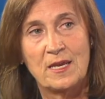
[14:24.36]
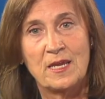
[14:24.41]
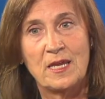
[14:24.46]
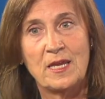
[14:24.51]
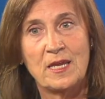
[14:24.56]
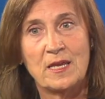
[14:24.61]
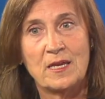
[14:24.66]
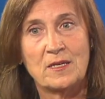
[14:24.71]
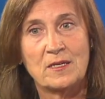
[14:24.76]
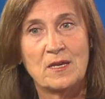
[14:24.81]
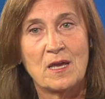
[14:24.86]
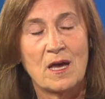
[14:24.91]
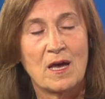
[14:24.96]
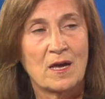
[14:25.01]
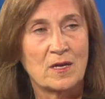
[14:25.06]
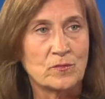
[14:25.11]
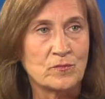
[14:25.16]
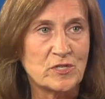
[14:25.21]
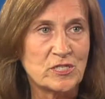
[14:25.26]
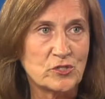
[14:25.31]
in
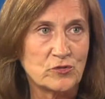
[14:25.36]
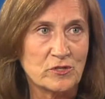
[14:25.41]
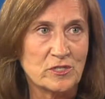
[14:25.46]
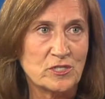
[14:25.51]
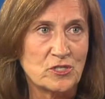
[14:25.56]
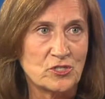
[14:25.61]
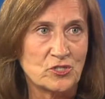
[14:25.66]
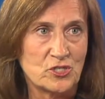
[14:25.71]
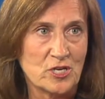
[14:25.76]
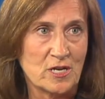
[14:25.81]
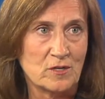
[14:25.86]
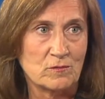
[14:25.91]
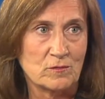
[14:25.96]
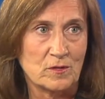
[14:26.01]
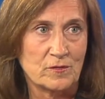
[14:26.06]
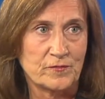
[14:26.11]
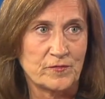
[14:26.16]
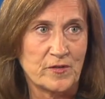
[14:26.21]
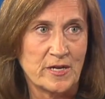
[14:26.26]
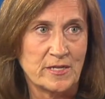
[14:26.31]
unrestricted
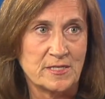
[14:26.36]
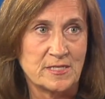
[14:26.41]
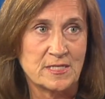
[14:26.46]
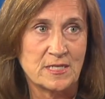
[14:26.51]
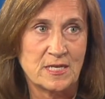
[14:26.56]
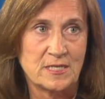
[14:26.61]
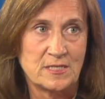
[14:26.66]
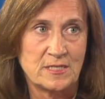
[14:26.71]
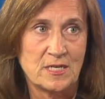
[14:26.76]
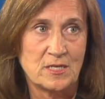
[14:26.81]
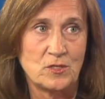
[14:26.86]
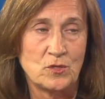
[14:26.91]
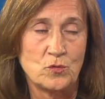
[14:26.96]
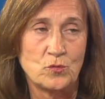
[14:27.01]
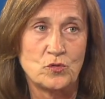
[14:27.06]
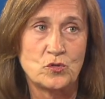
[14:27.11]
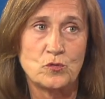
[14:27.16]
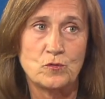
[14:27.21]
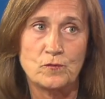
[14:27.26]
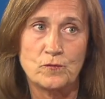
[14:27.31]
general funds continue
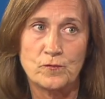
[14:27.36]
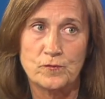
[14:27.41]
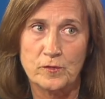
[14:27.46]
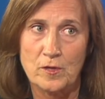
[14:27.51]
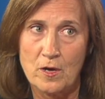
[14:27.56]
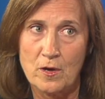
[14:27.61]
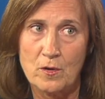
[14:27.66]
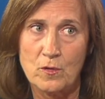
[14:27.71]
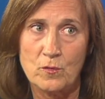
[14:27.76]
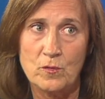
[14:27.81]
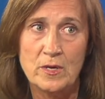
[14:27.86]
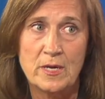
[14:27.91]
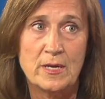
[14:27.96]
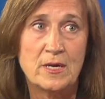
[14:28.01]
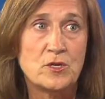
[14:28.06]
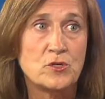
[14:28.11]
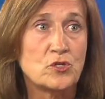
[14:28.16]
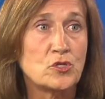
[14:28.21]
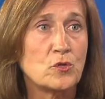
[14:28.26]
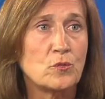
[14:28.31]
to flow
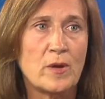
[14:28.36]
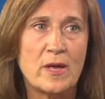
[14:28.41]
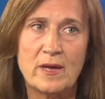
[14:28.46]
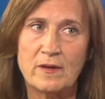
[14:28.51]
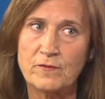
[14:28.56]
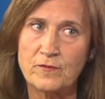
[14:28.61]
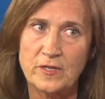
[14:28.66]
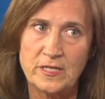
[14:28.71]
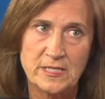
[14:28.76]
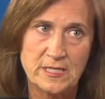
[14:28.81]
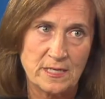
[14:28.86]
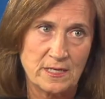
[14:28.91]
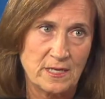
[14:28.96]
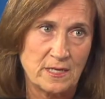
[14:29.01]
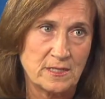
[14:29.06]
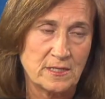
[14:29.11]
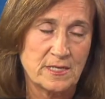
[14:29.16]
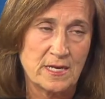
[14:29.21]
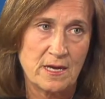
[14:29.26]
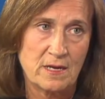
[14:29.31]
to every city
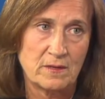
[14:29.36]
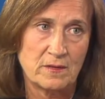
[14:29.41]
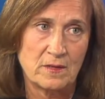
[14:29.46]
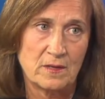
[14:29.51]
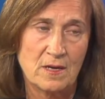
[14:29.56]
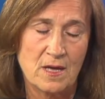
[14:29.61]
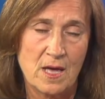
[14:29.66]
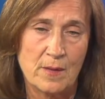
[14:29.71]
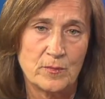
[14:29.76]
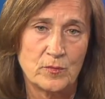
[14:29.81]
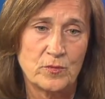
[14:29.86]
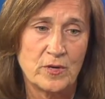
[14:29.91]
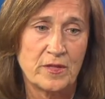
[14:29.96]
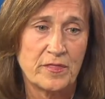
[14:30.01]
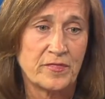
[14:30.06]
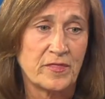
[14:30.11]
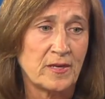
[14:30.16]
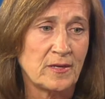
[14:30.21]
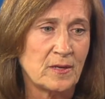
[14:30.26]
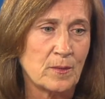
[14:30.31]
and town in the
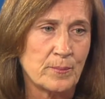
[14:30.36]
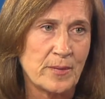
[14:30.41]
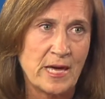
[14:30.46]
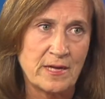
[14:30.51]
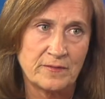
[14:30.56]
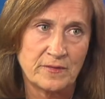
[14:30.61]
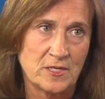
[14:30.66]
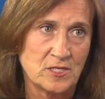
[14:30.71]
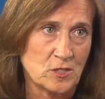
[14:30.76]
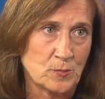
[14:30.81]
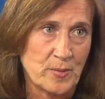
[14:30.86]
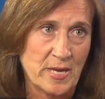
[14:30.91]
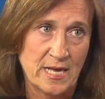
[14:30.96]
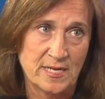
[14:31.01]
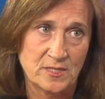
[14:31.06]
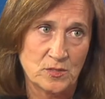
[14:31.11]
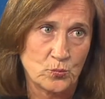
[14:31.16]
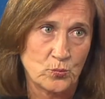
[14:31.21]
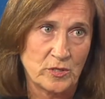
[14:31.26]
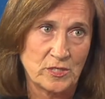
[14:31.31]
Commonwealth. Think about this
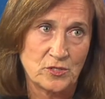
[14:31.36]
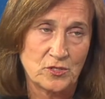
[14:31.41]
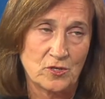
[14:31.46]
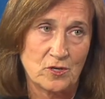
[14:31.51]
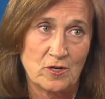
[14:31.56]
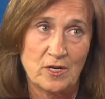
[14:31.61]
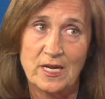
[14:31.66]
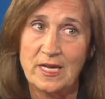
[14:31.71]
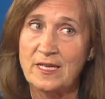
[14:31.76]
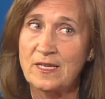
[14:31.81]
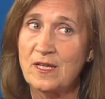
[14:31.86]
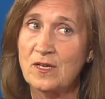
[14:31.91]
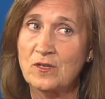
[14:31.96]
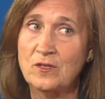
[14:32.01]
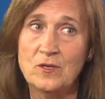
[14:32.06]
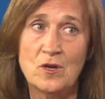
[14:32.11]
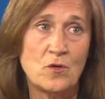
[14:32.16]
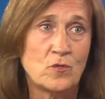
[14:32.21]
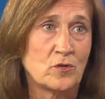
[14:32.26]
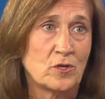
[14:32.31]
past winter.
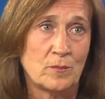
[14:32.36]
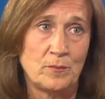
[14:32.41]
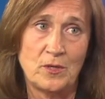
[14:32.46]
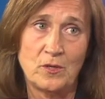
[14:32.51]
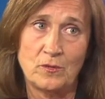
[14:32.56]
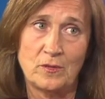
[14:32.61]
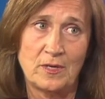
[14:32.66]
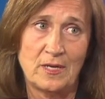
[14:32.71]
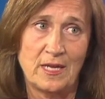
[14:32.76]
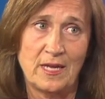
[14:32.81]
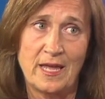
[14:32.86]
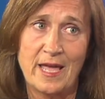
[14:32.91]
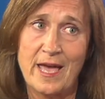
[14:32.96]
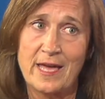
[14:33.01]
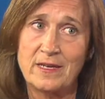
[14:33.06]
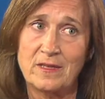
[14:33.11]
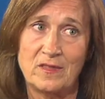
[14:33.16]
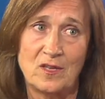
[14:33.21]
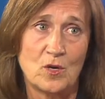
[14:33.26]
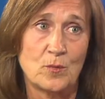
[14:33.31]
No community
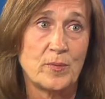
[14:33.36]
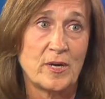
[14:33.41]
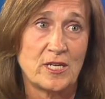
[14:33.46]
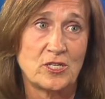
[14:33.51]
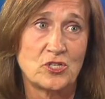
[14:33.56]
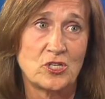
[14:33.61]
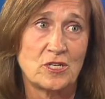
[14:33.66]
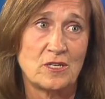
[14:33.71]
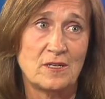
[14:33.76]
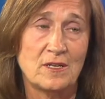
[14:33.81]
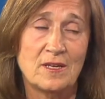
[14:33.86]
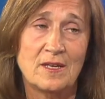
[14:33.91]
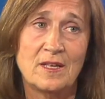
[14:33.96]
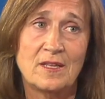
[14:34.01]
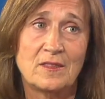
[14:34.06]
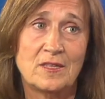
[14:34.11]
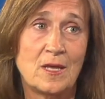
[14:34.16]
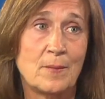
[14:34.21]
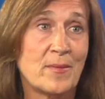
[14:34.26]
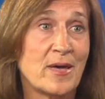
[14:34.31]
had in their budget
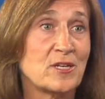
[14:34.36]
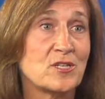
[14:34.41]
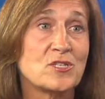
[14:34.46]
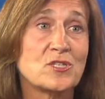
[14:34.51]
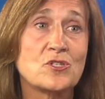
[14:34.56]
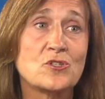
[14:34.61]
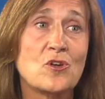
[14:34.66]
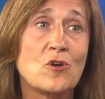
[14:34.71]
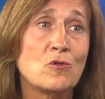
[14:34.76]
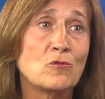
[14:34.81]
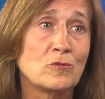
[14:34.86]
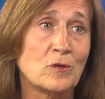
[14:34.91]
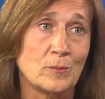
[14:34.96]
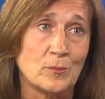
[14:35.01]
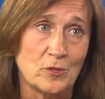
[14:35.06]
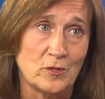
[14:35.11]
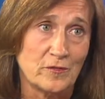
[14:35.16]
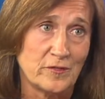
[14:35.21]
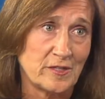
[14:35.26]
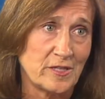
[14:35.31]
the amount of snow
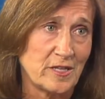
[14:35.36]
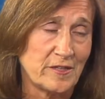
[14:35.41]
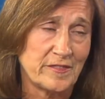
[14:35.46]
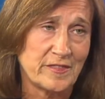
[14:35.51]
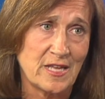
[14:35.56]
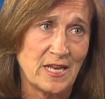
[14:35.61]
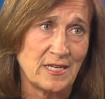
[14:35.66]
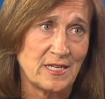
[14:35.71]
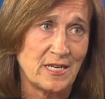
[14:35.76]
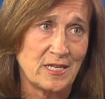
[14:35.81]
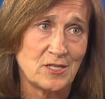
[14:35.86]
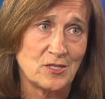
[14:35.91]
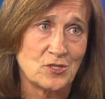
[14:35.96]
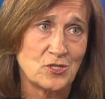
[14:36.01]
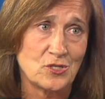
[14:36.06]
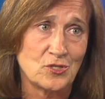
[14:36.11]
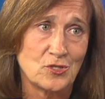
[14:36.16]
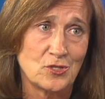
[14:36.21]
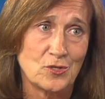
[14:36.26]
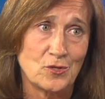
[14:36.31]
removal that they needed
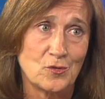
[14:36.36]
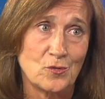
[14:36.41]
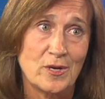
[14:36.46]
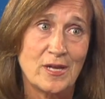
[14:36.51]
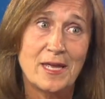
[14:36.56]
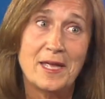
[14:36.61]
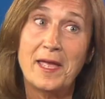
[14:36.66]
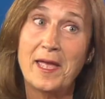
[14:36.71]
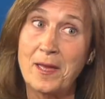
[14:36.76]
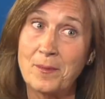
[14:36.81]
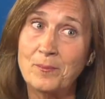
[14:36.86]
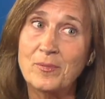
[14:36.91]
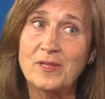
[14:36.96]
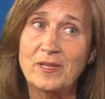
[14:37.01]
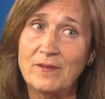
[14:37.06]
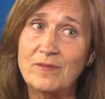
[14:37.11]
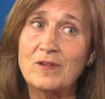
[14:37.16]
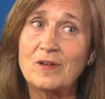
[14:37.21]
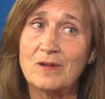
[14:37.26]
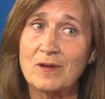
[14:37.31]
to do. And
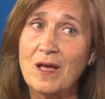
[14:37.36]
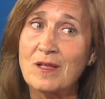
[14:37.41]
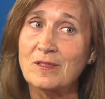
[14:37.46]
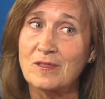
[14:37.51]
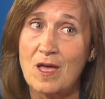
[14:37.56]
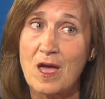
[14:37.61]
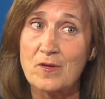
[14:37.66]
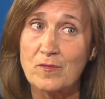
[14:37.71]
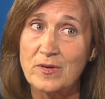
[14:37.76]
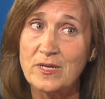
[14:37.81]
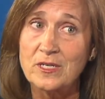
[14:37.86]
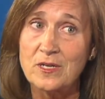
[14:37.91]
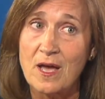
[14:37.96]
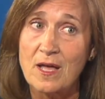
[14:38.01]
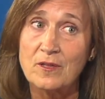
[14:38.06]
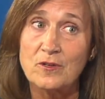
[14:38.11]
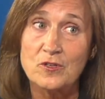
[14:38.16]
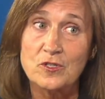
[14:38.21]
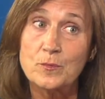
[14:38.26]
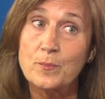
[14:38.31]
believe it or not, lottery
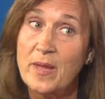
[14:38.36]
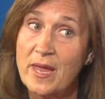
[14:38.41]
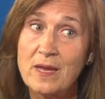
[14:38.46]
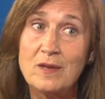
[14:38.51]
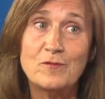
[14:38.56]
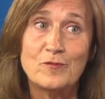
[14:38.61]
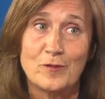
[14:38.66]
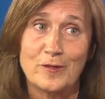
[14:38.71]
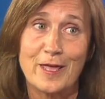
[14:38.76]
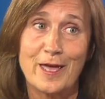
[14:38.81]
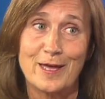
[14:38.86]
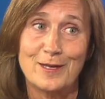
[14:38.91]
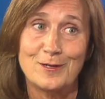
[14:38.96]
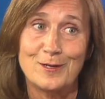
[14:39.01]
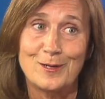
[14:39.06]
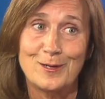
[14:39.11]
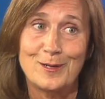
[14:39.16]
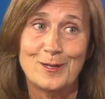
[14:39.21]
dollars paid for that.